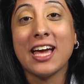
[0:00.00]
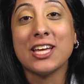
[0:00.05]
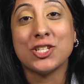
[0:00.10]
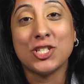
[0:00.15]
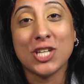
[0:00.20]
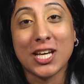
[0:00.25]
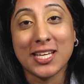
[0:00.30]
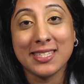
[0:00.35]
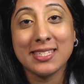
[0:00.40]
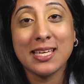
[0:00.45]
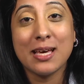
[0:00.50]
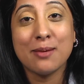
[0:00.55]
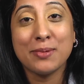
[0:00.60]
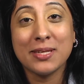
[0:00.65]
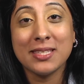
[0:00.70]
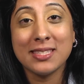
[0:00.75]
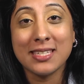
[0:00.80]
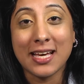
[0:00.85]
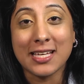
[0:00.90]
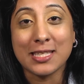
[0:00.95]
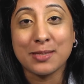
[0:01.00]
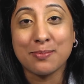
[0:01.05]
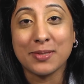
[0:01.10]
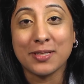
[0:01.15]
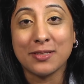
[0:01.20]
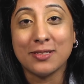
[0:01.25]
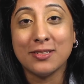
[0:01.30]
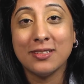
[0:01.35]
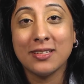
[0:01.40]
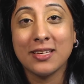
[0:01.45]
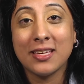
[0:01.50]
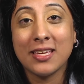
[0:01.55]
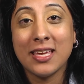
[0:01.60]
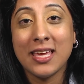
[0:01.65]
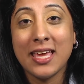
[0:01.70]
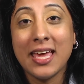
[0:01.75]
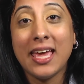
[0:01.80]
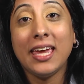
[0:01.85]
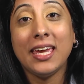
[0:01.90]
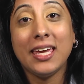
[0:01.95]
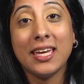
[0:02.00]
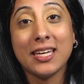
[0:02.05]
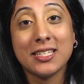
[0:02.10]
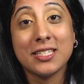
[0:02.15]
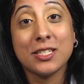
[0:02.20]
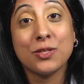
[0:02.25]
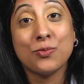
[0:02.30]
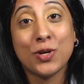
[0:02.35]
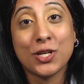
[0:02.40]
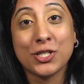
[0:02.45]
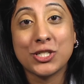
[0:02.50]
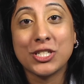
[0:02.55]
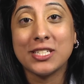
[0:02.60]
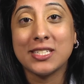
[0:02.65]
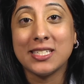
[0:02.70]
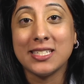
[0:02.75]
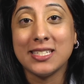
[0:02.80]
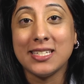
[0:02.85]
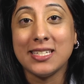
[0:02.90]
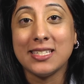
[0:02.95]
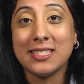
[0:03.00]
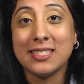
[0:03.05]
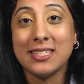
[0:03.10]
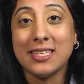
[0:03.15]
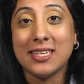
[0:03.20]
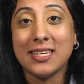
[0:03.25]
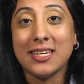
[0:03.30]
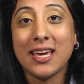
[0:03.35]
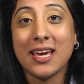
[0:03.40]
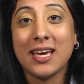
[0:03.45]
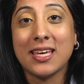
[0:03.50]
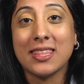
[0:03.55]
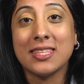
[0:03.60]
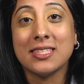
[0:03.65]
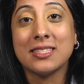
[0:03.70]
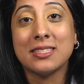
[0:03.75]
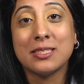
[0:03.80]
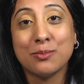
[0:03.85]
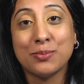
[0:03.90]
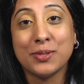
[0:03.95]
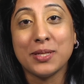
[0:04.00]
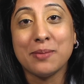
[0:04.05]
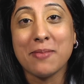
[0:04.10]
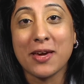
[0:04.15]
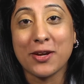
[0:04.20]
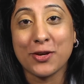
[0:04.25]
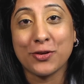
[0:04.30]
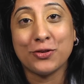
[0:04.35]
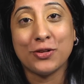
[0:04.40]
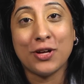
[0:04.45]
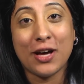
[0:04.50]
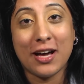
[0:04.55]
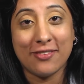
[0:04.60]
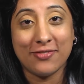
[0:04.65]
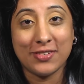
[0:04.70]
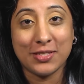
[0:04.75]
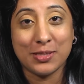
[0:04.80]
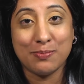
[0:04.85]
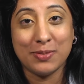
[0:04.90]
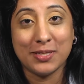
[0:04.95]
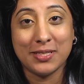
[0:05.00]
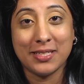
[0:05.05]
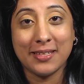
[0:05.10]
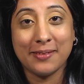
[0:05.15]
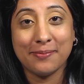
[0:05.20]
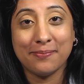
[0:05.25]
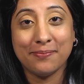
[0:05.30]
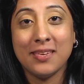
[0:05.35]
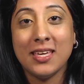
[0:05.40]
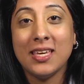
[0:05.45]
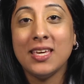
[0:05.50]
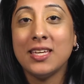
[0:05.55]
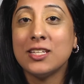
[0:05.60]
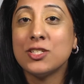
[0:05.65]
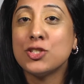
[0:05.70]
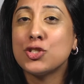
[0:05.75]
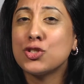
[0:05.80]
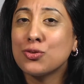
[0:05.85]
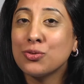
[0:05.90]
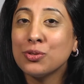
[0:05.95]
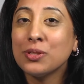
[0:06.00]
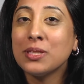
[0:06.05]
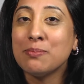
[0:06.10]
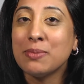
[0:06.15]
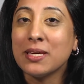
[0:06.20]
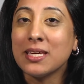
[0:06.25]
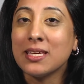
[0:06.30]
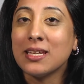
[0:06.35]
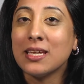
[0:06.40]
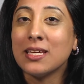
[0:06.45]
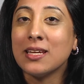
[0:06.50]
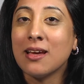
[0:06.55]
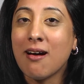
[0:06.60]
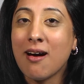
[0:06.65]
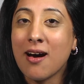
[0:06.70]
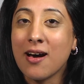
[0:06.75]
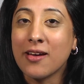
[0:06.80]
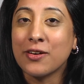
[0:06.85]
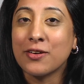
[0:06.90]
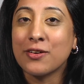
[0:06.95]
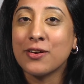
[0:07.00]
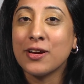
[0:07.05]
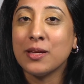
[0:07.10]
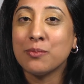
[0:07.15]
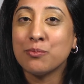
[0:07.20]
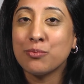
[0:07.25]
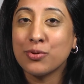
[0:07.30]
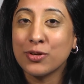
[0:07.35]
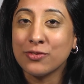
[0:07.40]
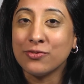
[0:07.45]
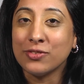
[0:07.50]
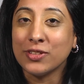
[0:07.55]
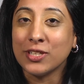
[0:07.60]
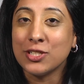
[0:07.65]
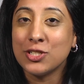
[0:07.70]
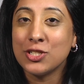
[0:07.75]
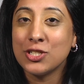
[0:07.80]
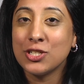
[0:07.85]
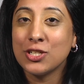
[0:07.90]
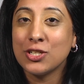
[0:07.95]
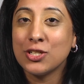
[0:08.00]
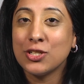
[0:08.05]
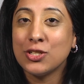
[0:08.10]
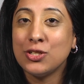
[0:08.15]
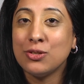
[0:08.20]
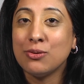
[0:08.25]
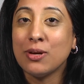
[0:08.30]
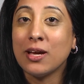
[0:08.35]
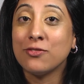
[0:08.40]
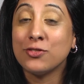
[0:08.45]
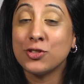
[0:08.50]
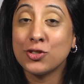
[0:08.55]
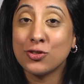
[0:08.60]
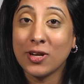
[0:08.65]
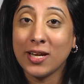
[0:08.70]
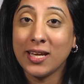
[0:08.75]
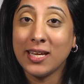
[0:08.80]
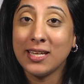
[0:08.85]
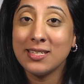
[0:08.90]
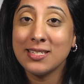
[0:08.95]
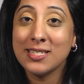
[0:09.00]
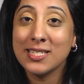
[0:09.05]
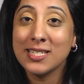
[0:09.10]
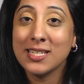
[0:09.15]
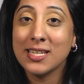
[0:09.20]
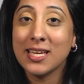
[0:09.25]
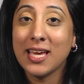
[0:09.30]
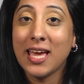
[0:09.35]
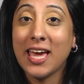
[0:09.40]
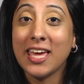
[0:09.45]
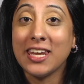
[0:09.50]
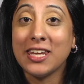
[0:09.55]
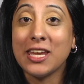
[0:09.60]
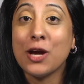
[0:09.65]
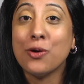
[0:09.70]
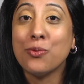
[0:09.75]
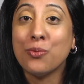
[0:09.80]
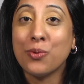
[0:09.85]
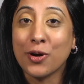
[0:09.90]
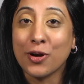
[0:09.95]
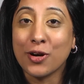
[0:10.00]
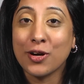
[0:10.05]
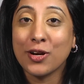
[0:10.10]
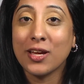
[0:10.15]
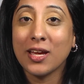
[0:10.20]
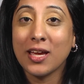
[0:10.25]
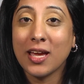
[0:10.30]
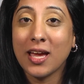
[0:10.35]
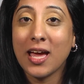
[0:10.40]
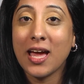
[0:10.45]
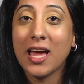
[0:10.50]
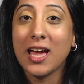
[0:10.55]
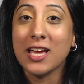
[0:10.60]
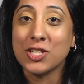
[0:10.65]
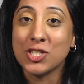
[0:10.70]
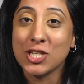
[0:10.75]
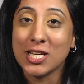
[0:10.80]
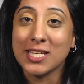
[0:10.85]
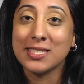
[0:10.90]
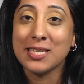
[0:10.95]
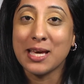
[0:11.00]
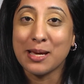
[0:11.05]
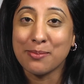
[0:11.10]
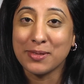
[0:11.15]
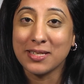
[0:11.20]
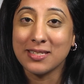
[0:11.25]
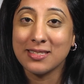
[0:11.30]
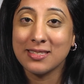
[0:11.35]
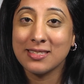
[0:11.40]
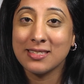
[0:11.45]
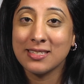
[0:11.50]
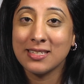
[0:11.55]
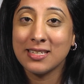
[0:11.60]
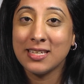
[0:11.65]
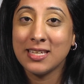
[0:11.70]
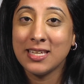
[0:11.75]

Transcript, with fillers: at Johns Hopkins Hospital and in Washington, D.C. at the Sibley Medical Office Building. It has truly been an honor and privilege to have trained and now work at Johns Hopkins,